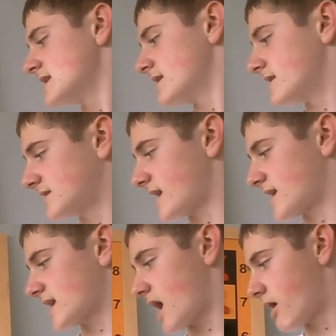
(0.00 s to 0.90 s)

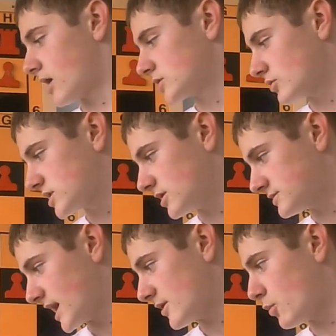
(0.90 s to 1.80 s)
attacking our rook here on
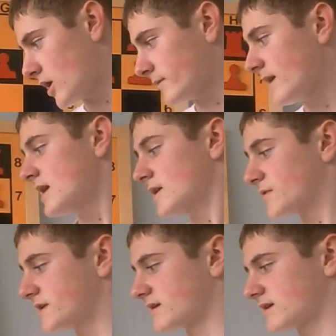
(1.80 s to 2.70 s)
a1,
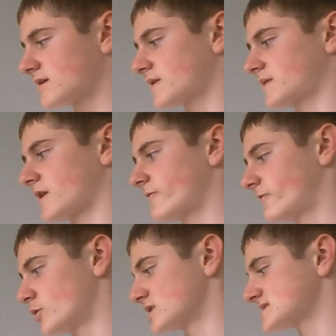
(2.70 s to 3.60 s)
thinking that they
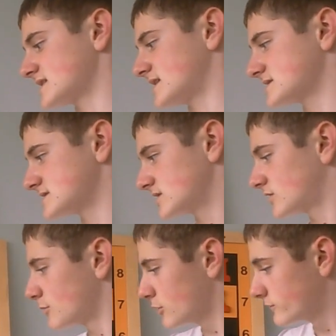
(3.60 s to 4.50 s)
force us to move